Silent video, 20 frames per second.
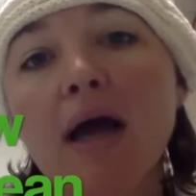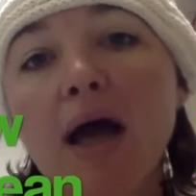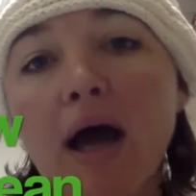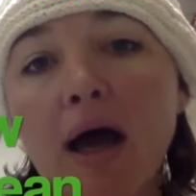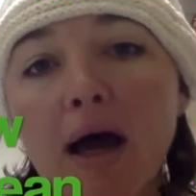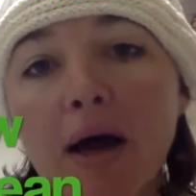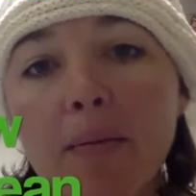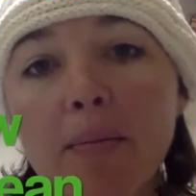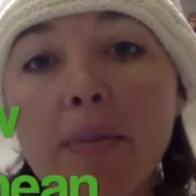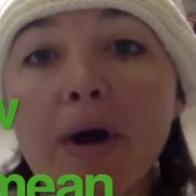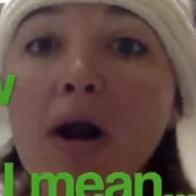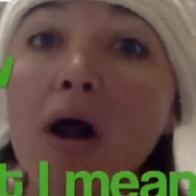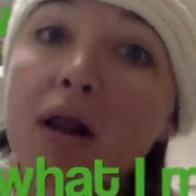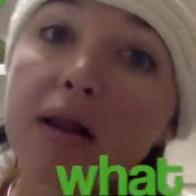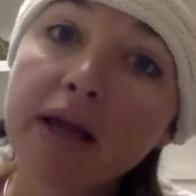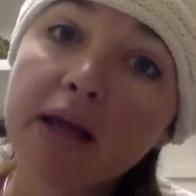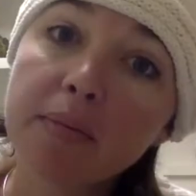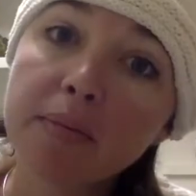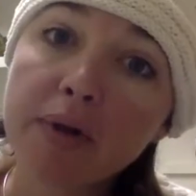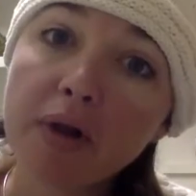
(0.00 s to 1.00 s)
But I'll
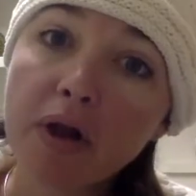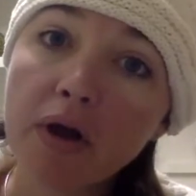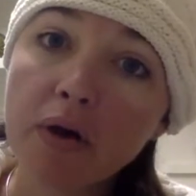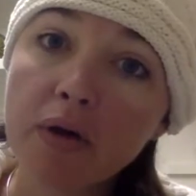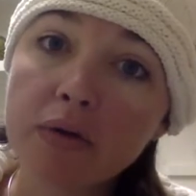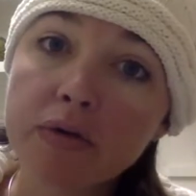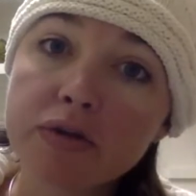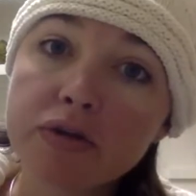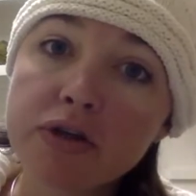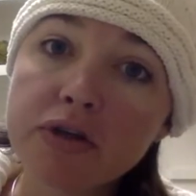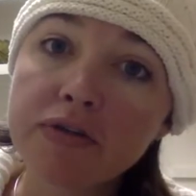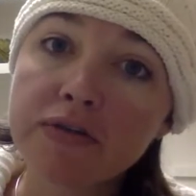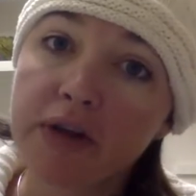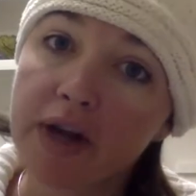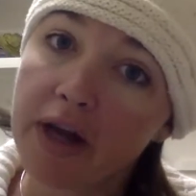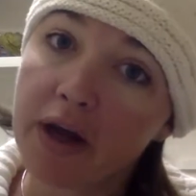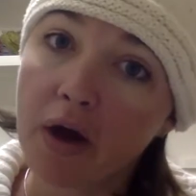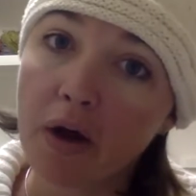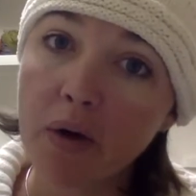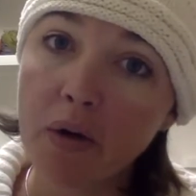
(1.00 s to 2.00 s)
link below to the
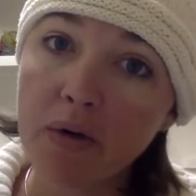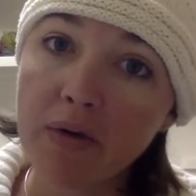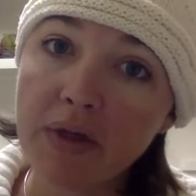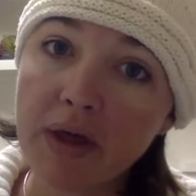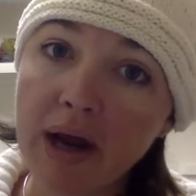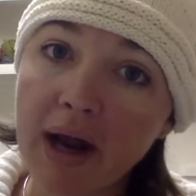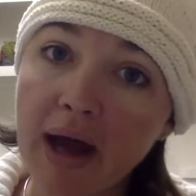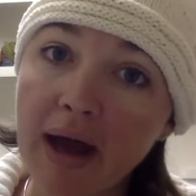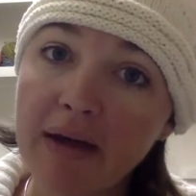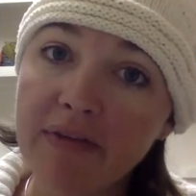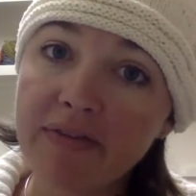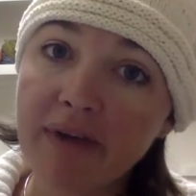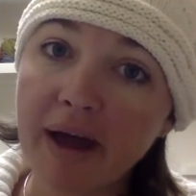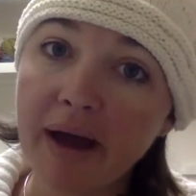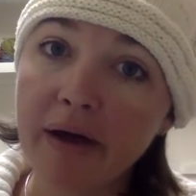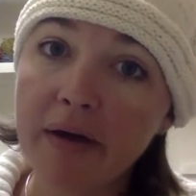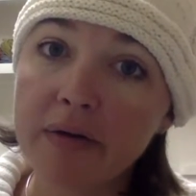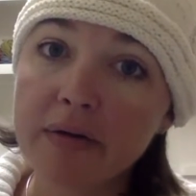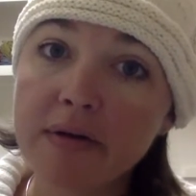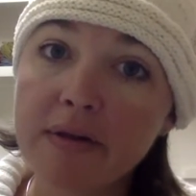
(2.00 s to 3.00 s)
video that I
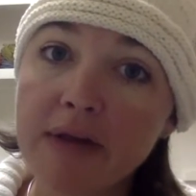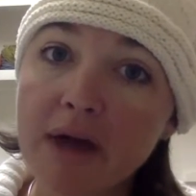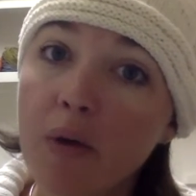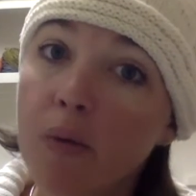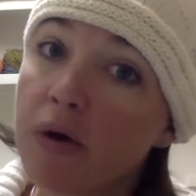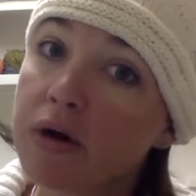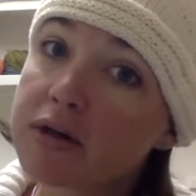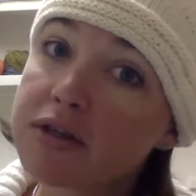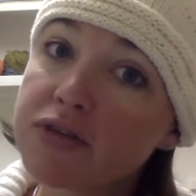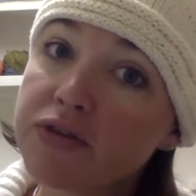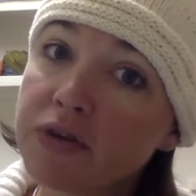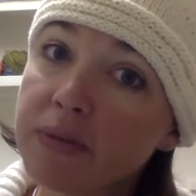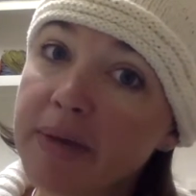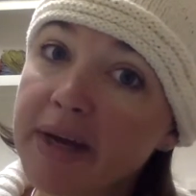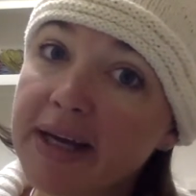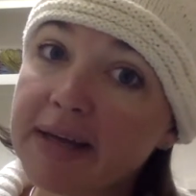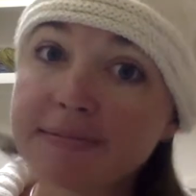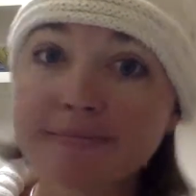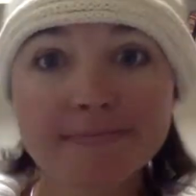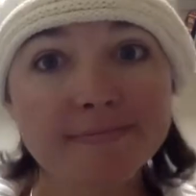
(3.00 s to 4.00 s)
found that works for me.
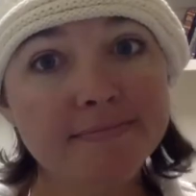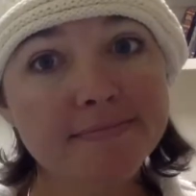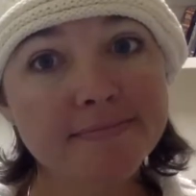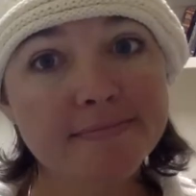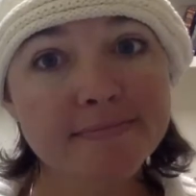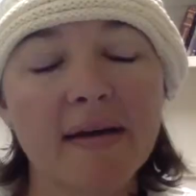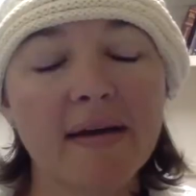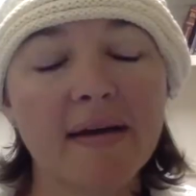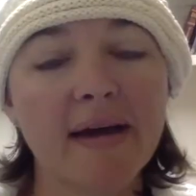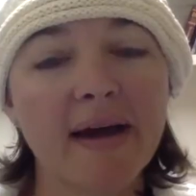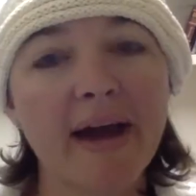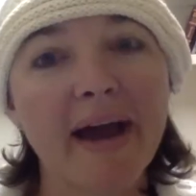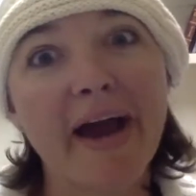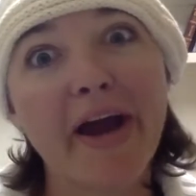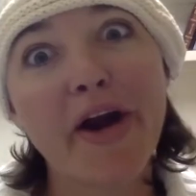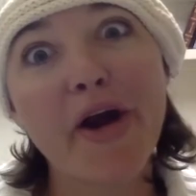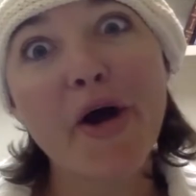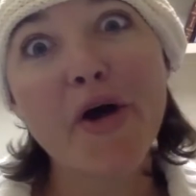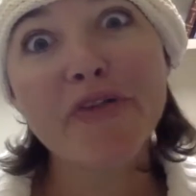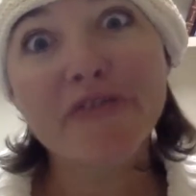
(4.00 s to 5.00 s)

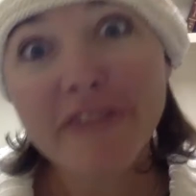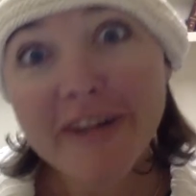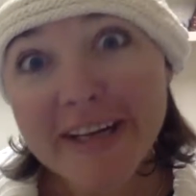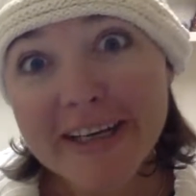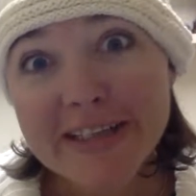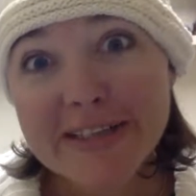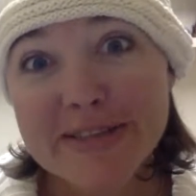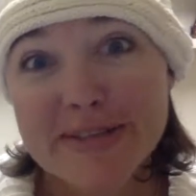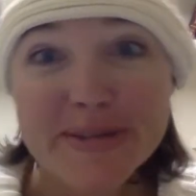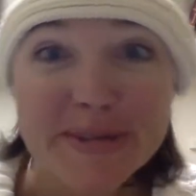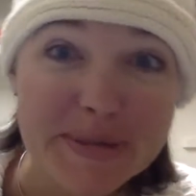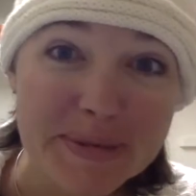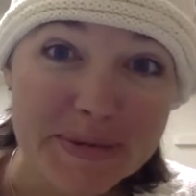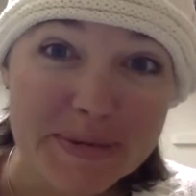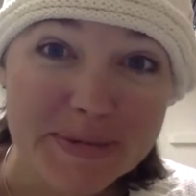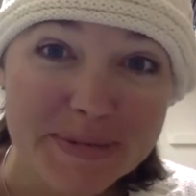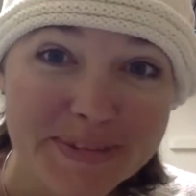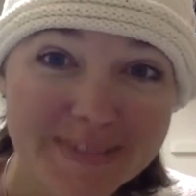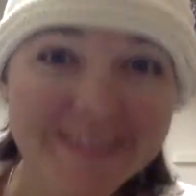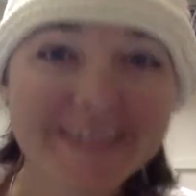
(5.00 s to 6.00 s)
And hopefully
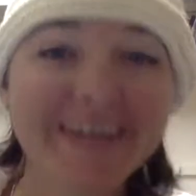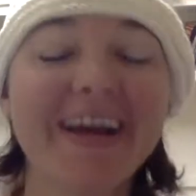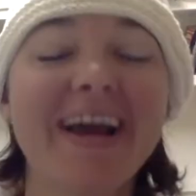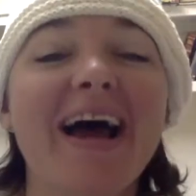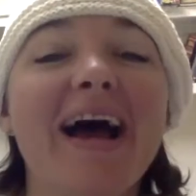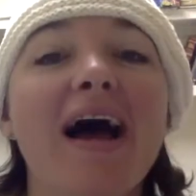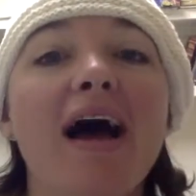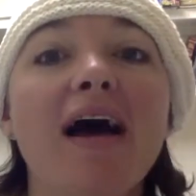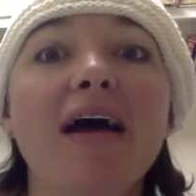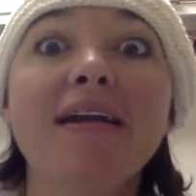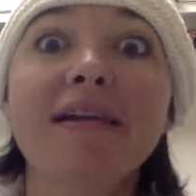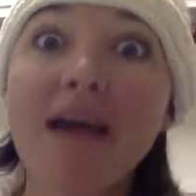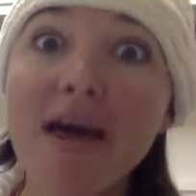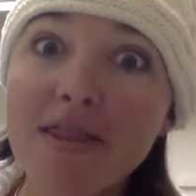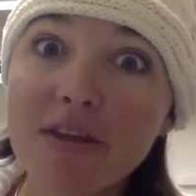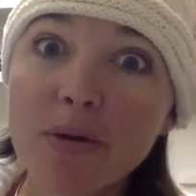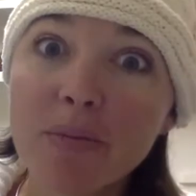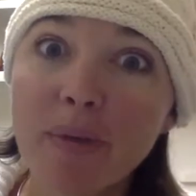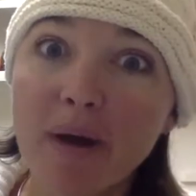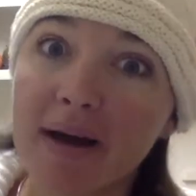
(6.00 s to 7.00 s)
soon,
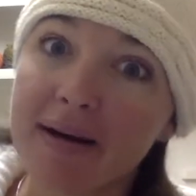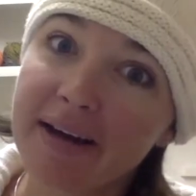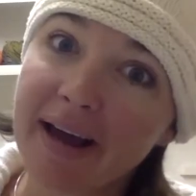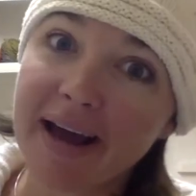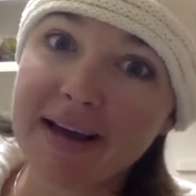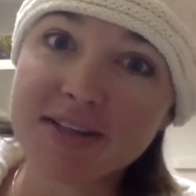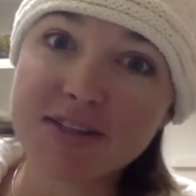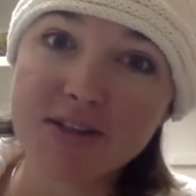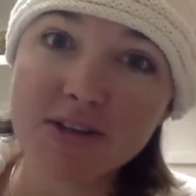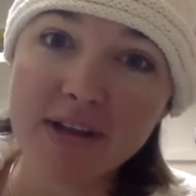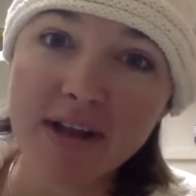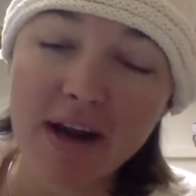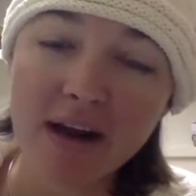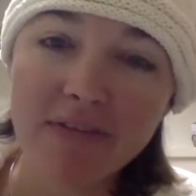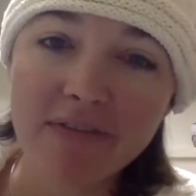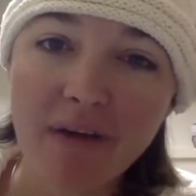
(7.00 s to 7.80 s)
another podcaster that I